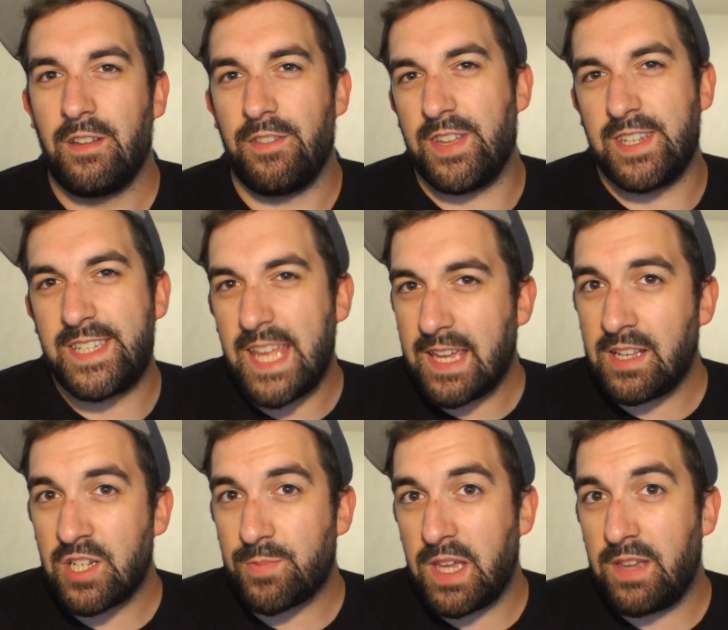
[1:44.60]
The
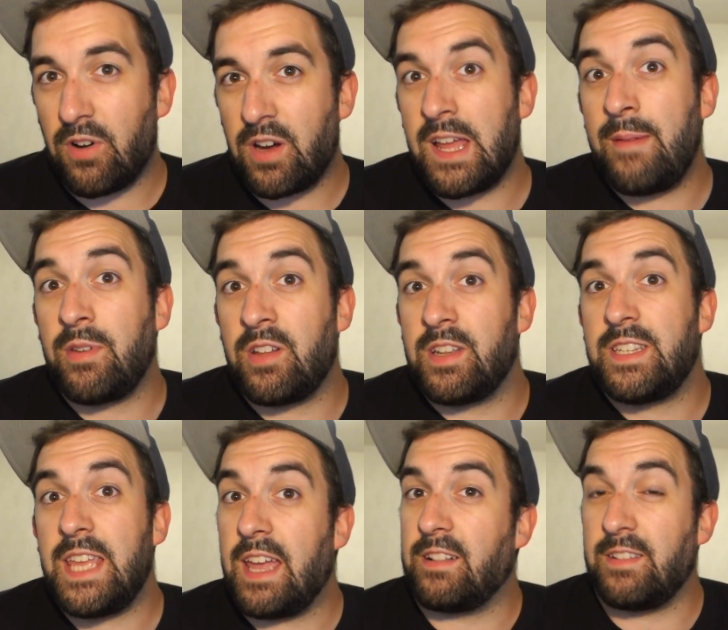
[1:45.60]
second Sprichwort I'm gonna
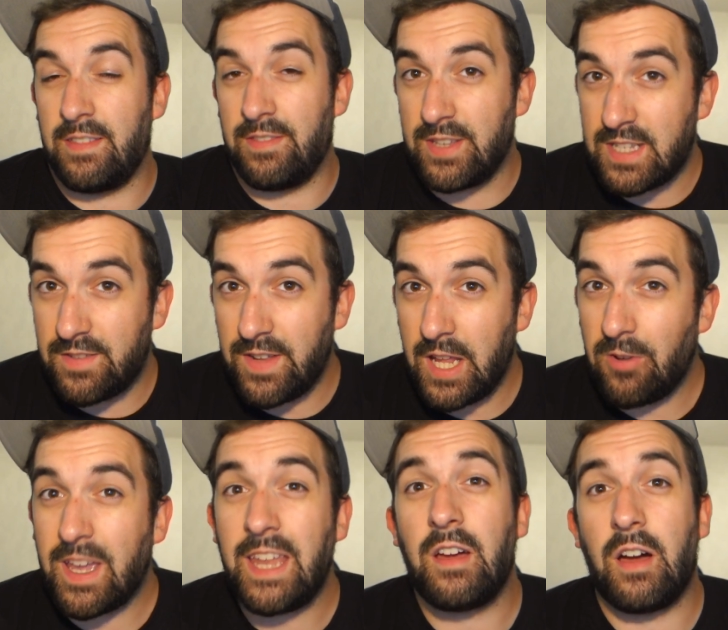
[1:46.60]
tackle in this video
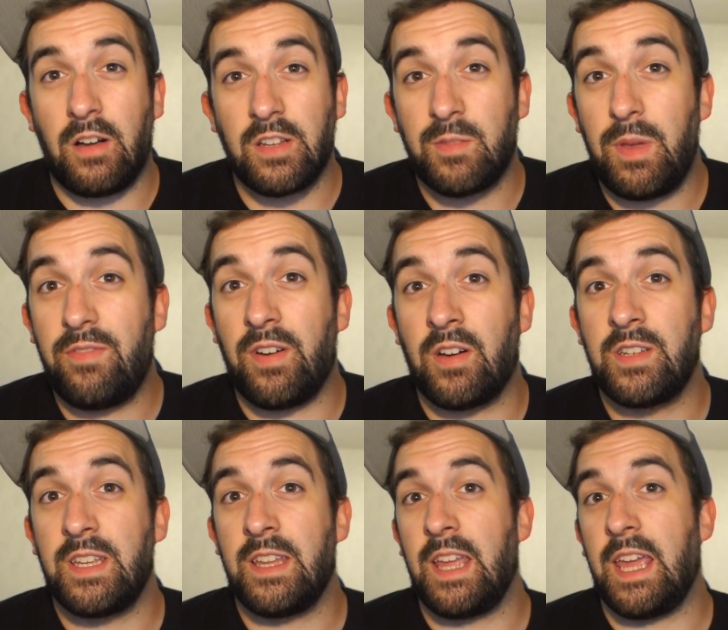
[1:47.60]
can also be
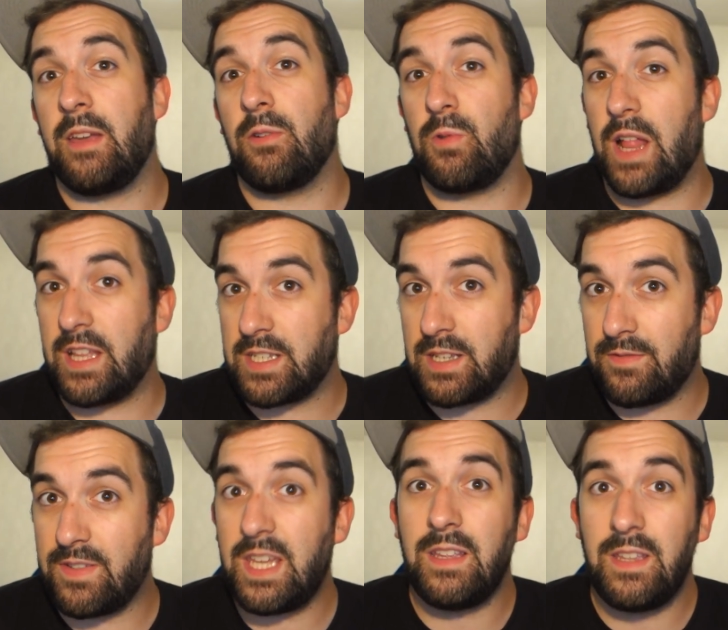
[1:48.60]
found in a
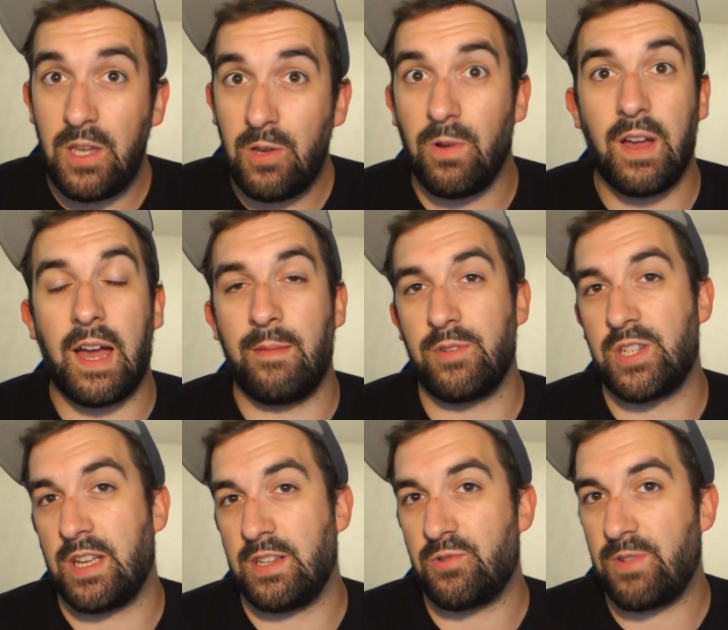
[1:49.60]
relatively new
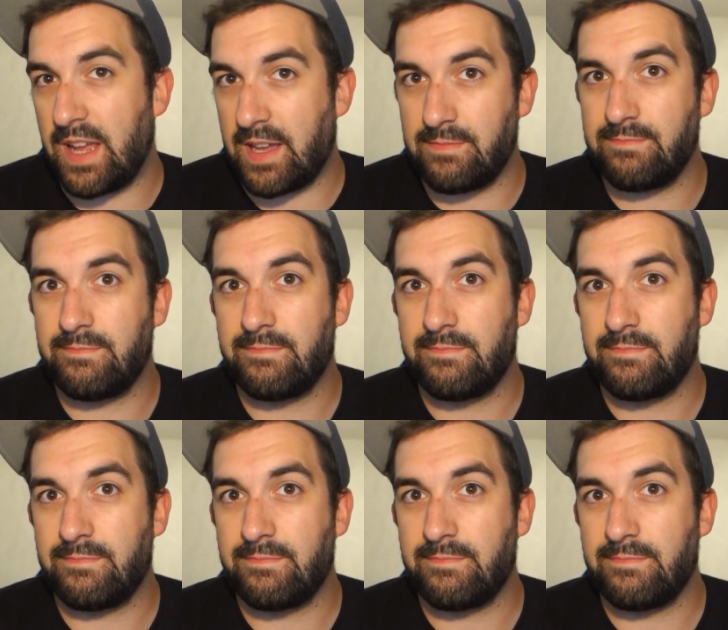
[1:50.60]
Rammstein track.